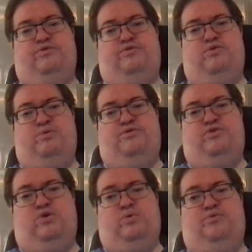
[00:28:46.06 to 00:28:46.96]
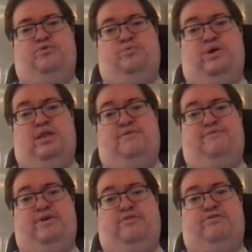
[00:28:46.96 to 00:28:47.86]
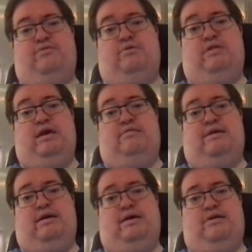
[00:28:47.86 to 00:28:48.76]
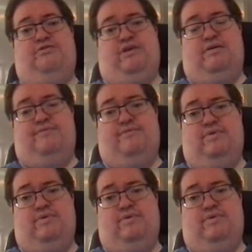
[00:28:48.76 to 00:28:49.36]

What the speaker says: do is you're going to really fit the data itself.